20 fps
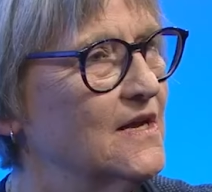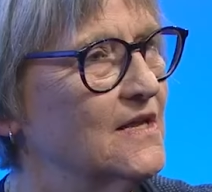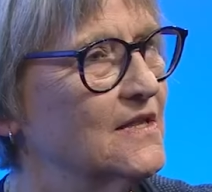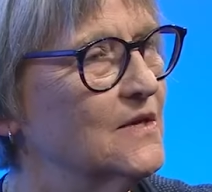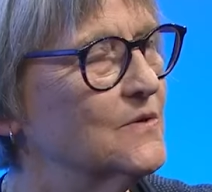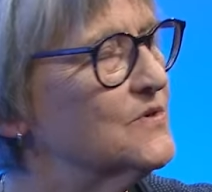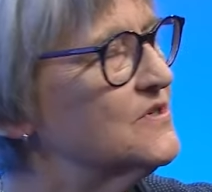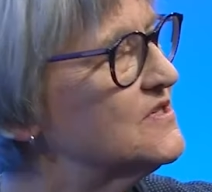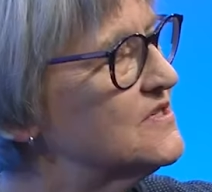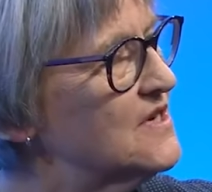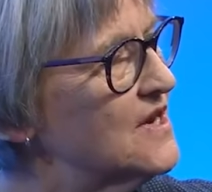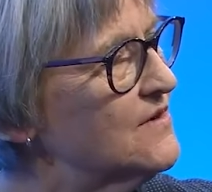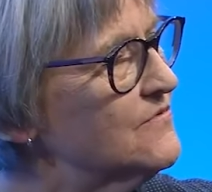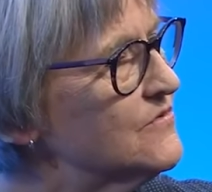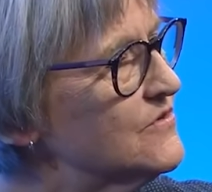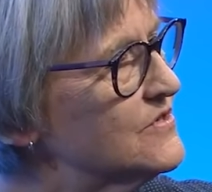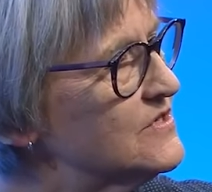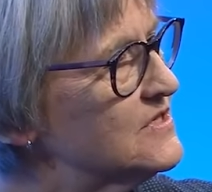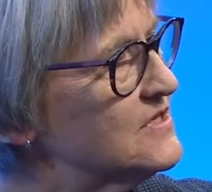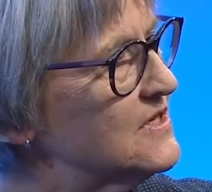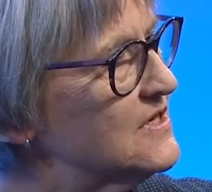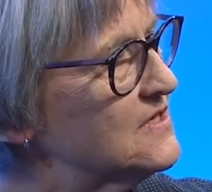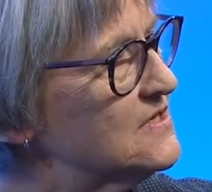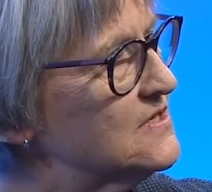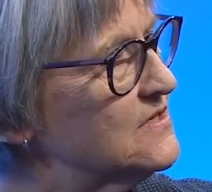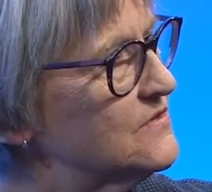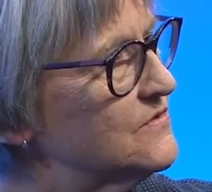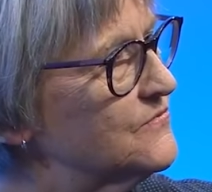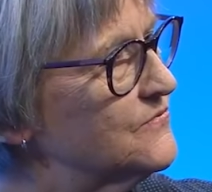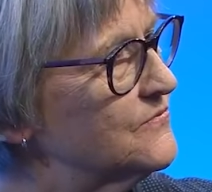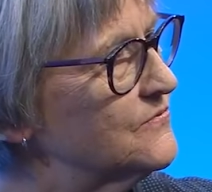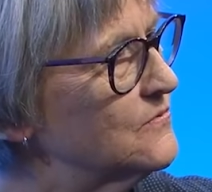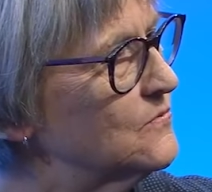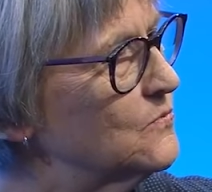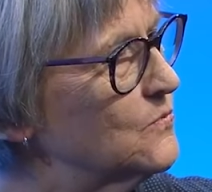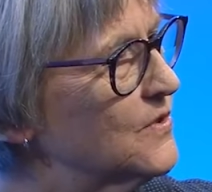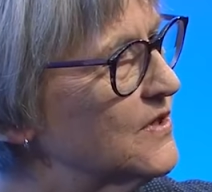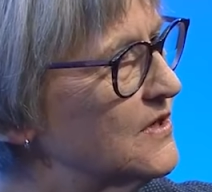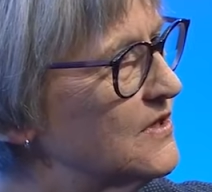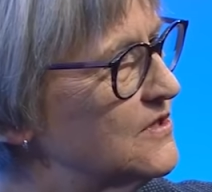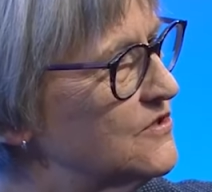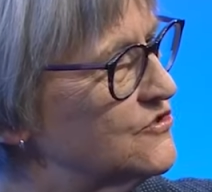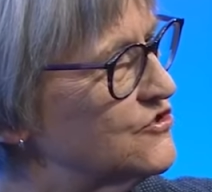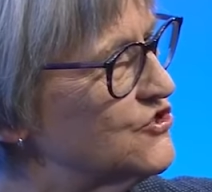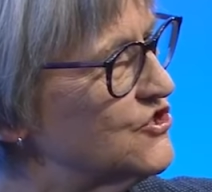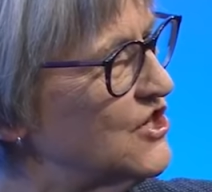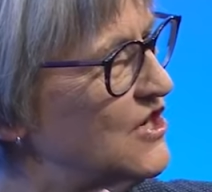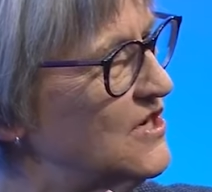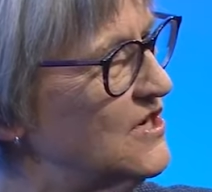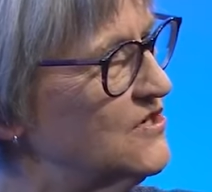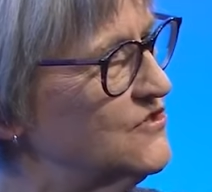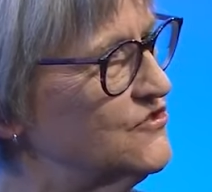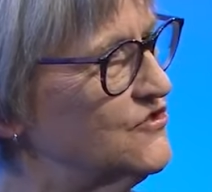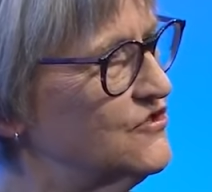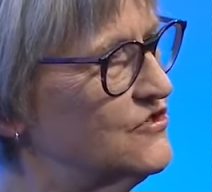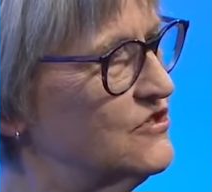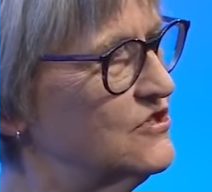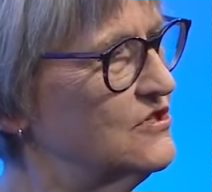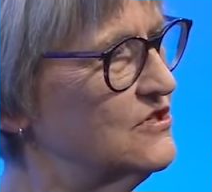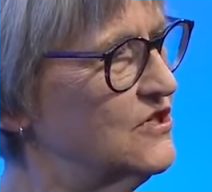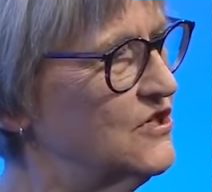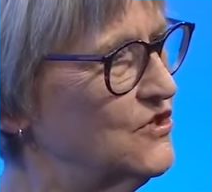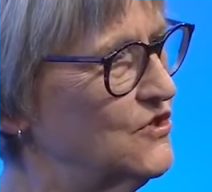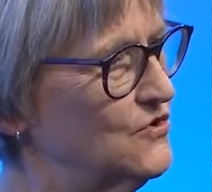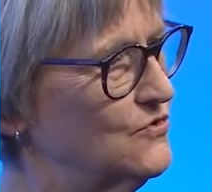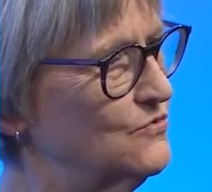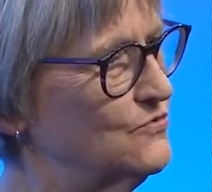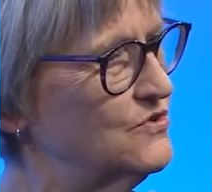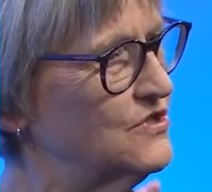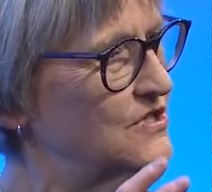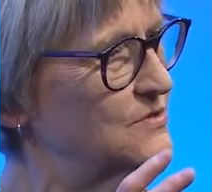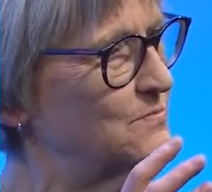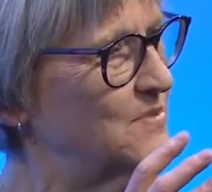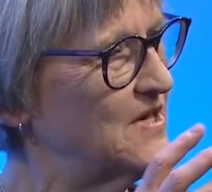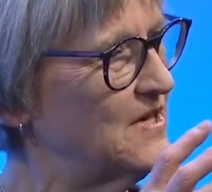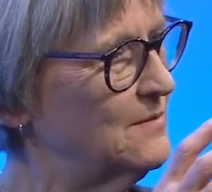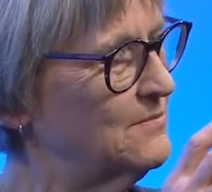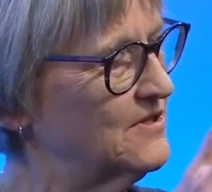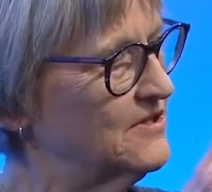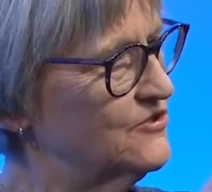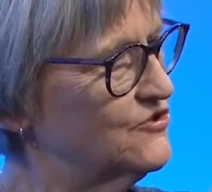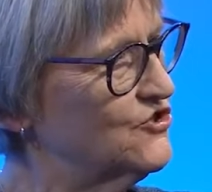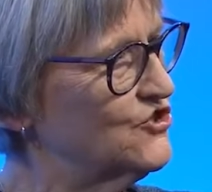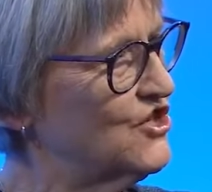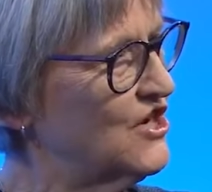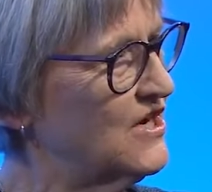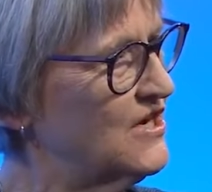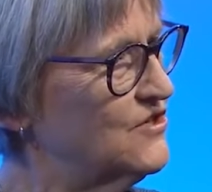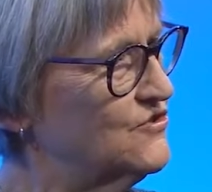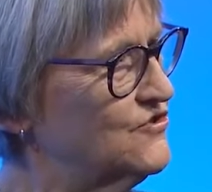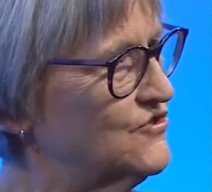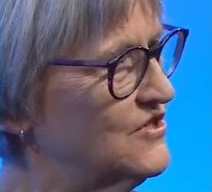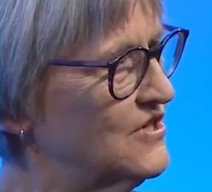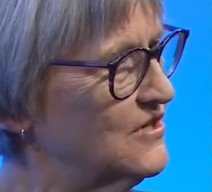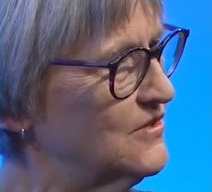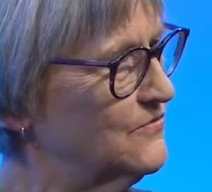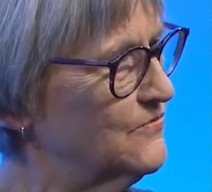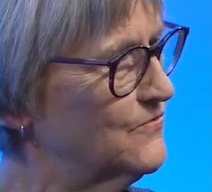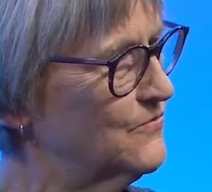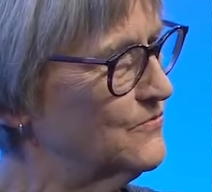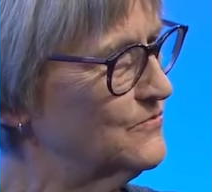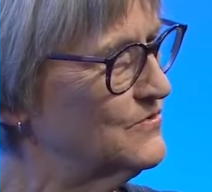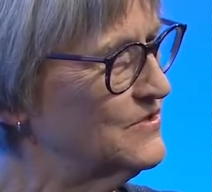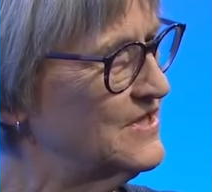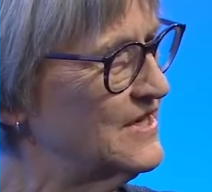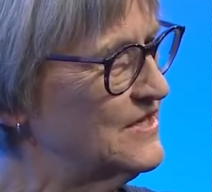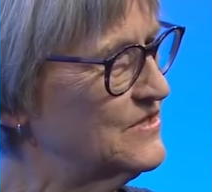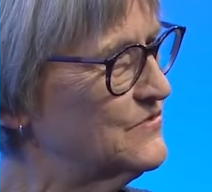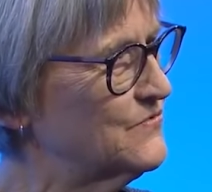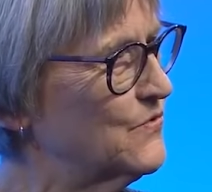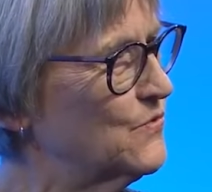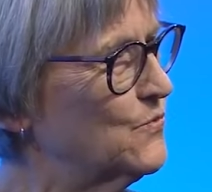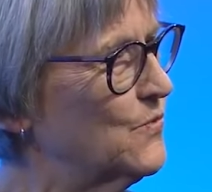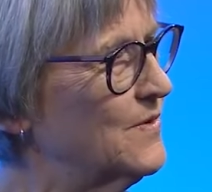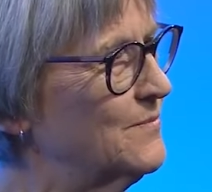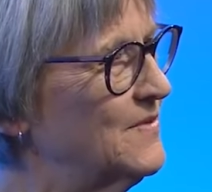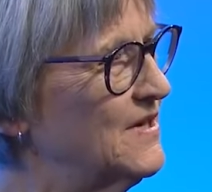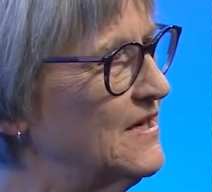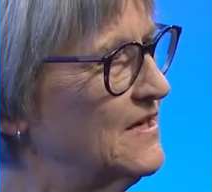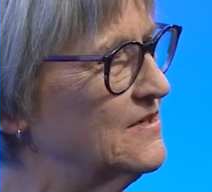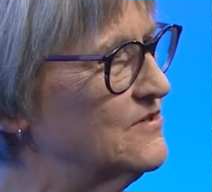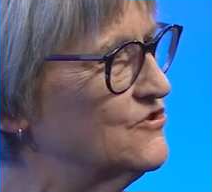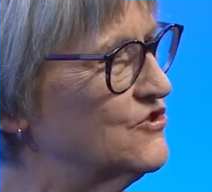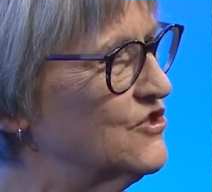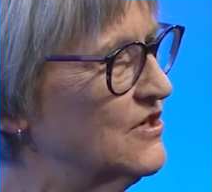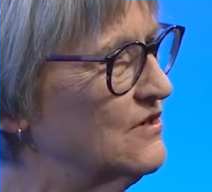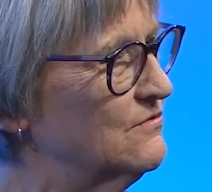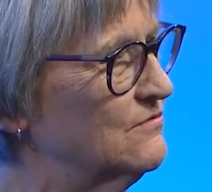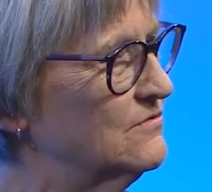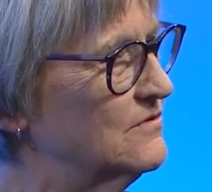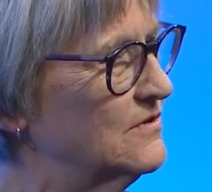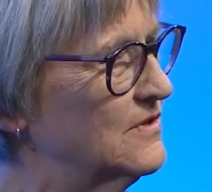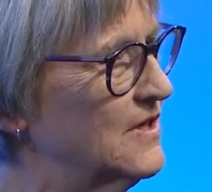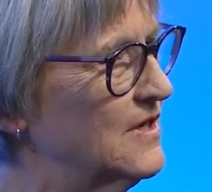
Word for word: there was never a sense of we're going to change you to be able to change things for, things for women in general.